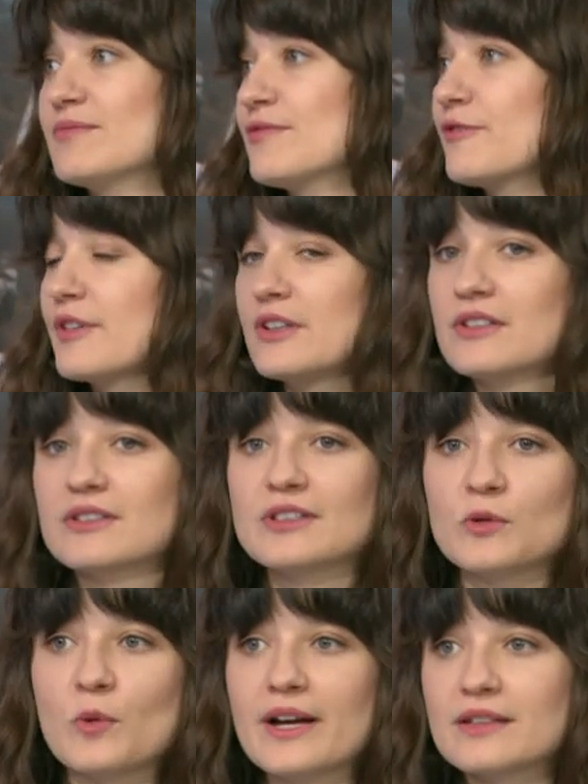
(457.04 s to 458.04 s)
feel
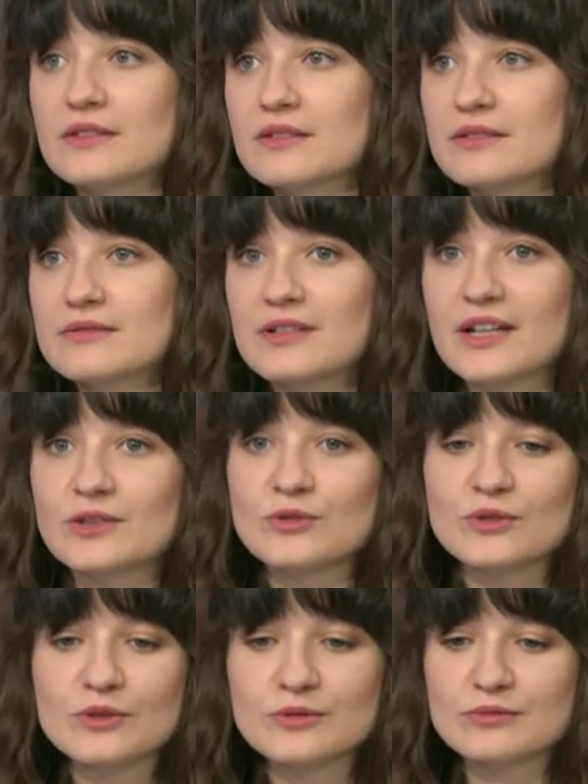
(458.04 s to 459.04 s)
quite, I don't
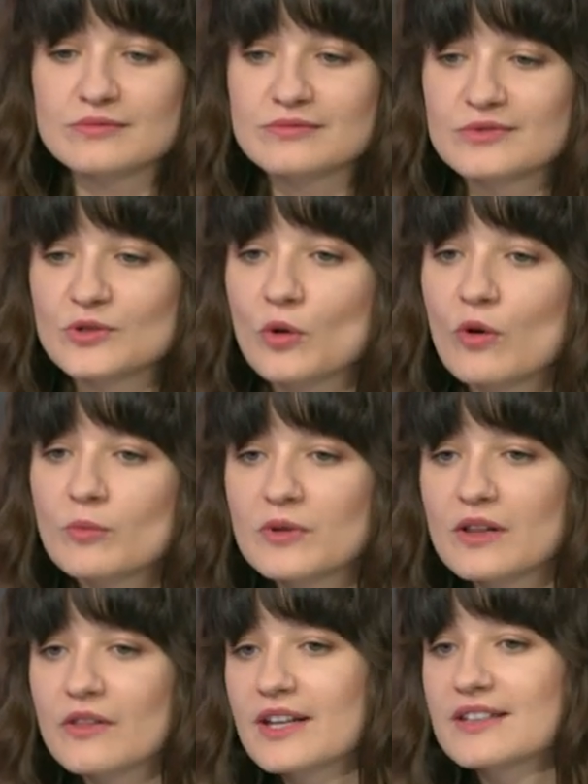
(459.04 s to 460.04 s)
know,
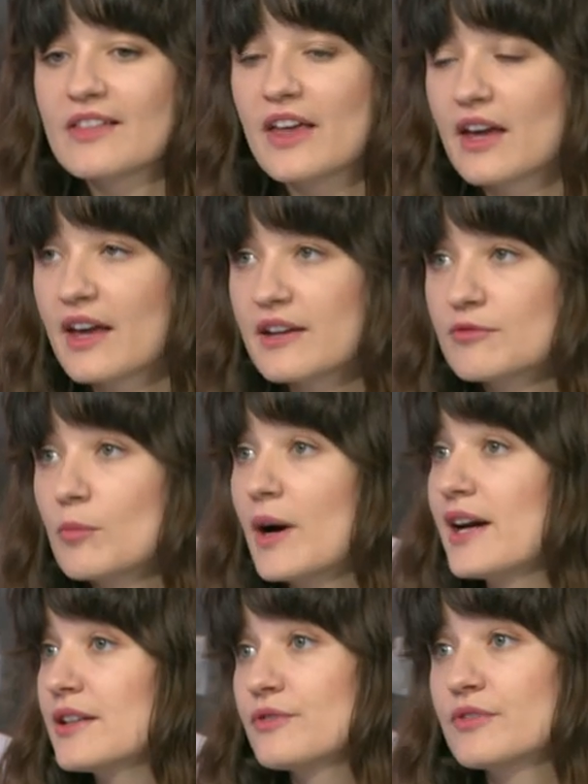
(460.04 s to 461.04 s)
normal that they have
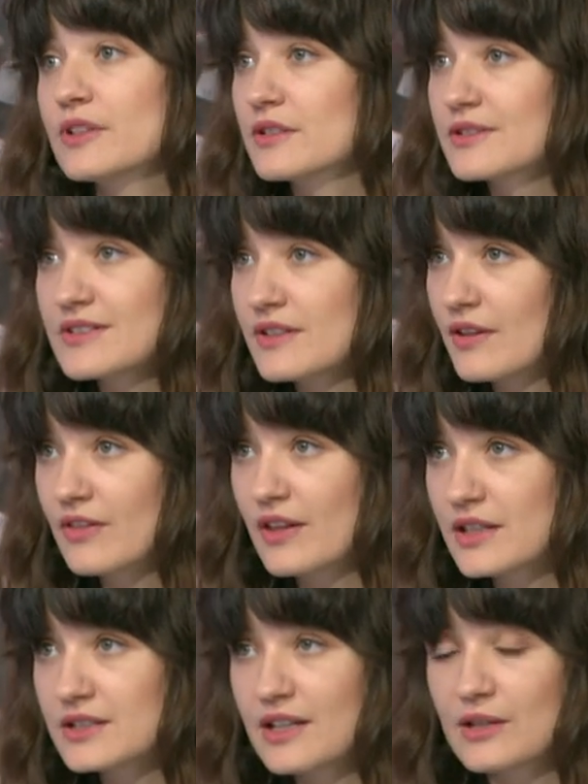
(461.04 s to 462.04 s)
minefields in
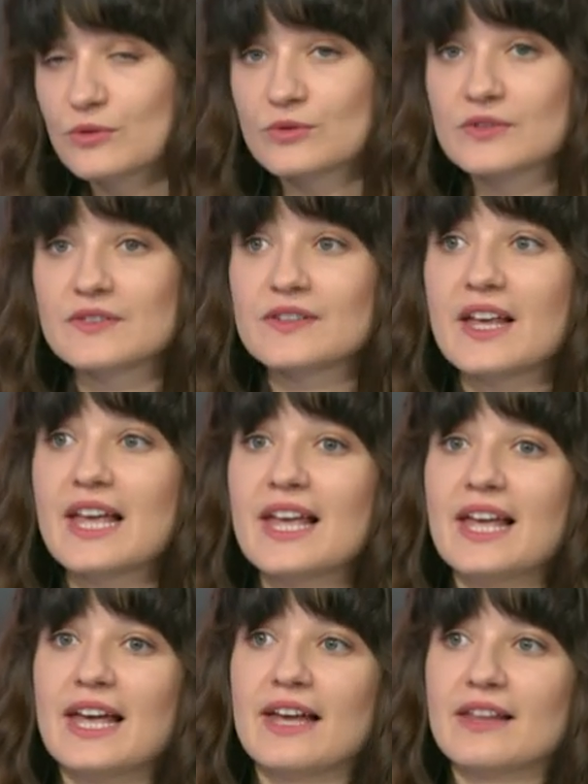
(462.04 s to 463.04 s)
their towns.
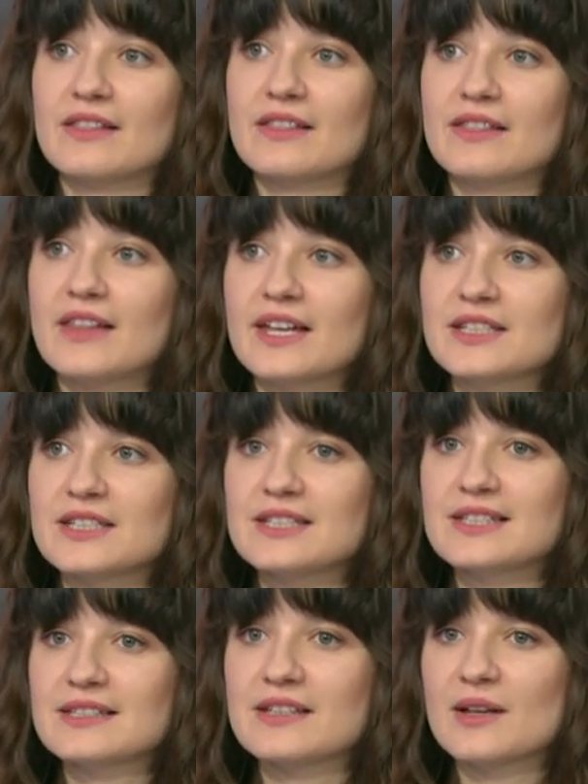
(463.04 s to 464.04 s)
And that is
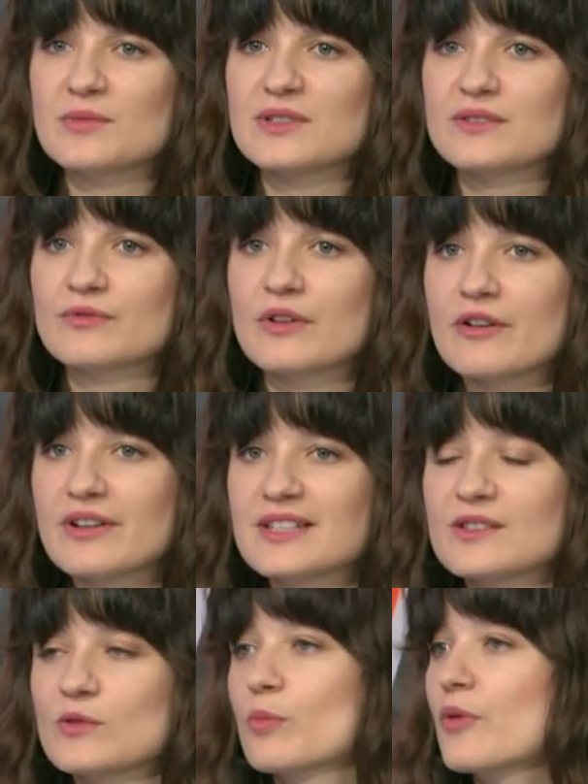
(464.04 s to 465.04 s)
something very
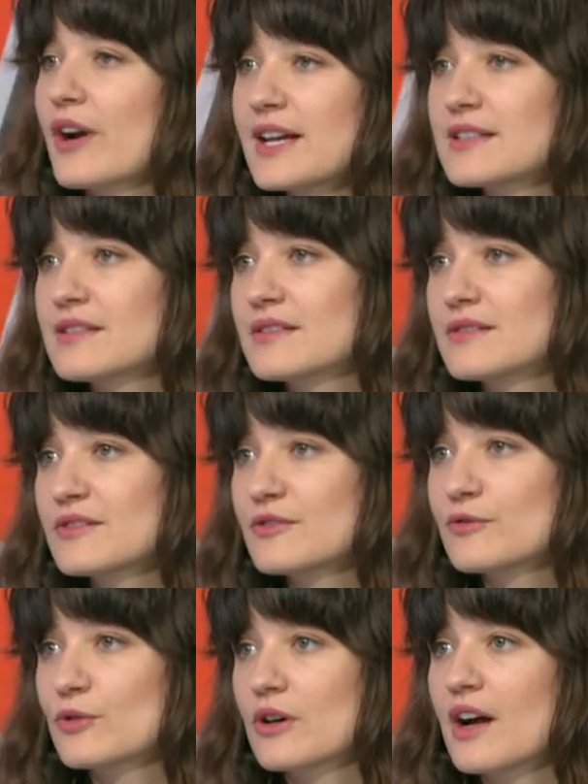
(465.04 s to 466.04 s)
surprising
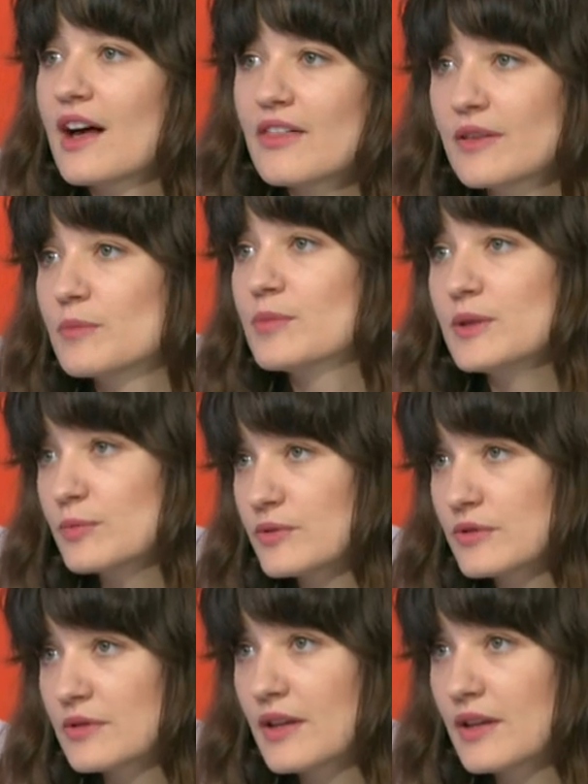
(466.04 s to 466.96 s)
for other people.